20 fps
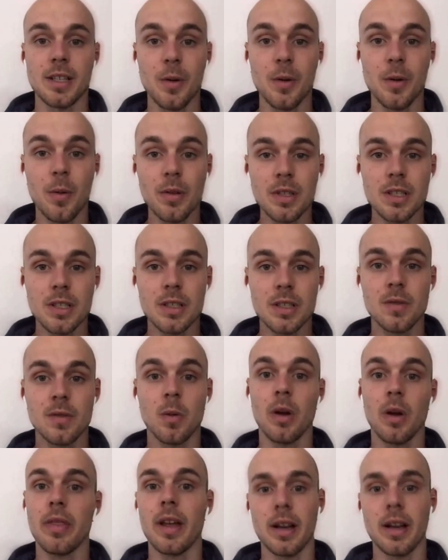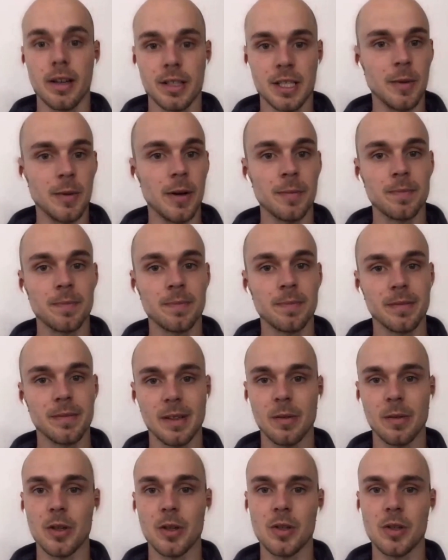So once you've won that customer
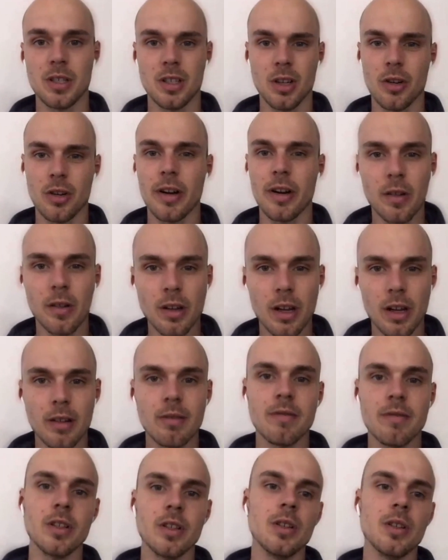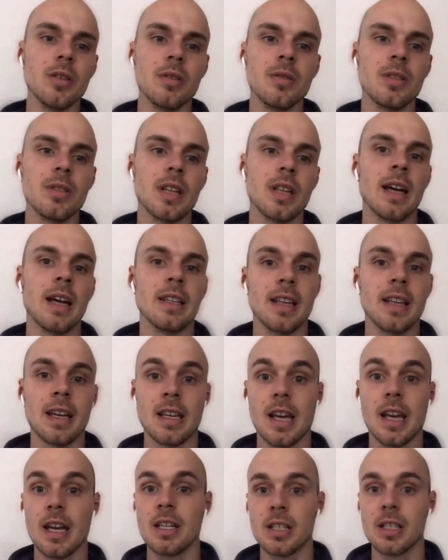using your great online reviews and
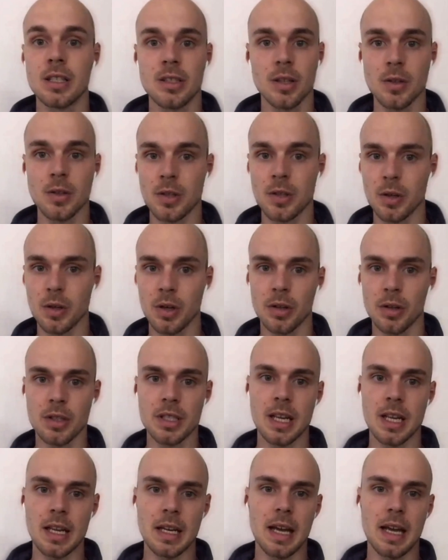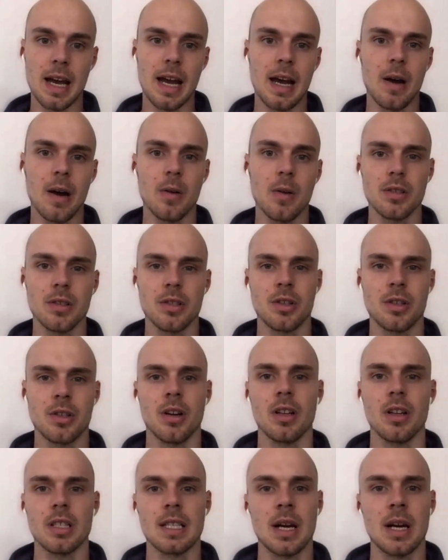engaging social content, how does
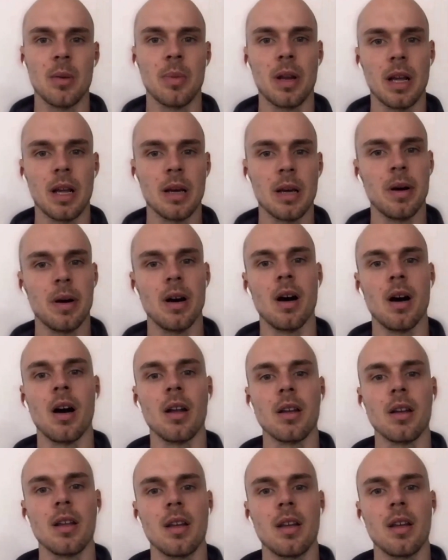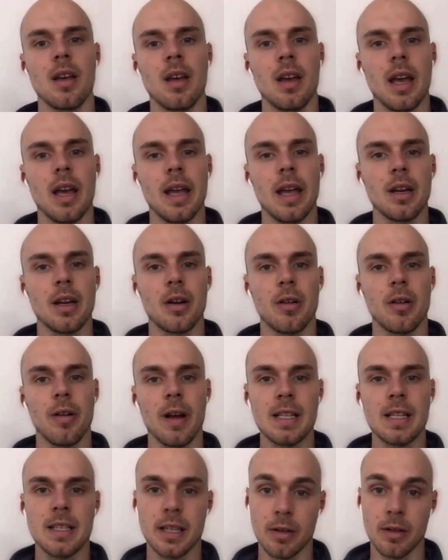trust now play a part in
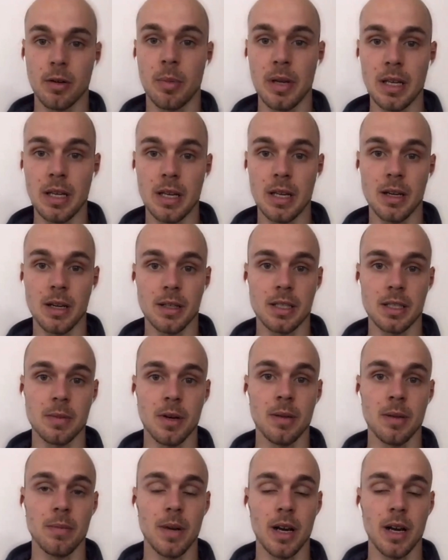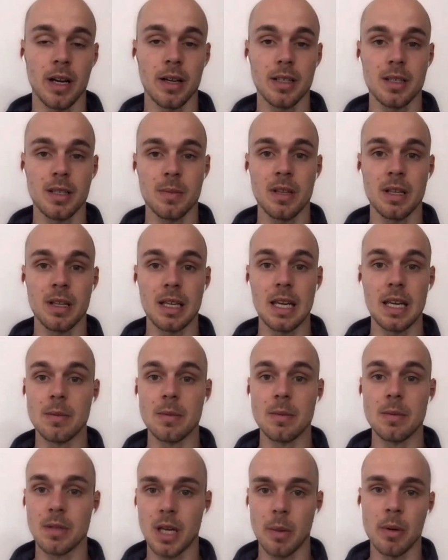creating a repeat customer, a customer that
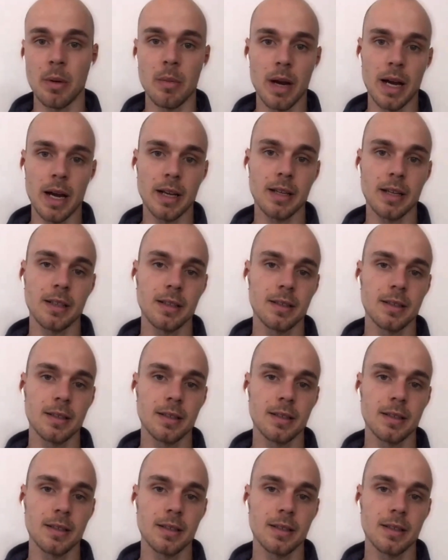keeps coming back?